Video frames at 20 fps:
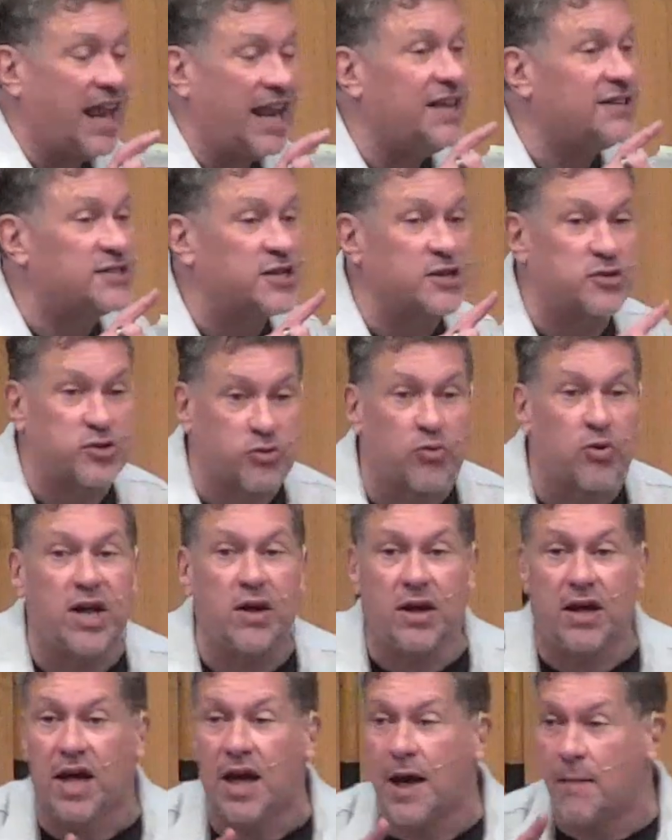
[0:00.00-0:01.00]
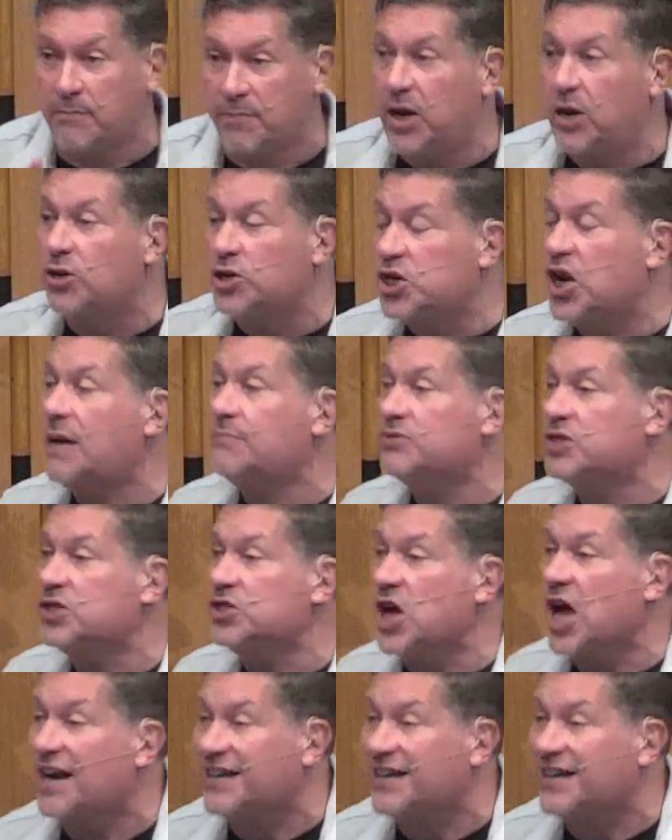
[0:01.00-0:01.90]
least his three, Peter, James, and John,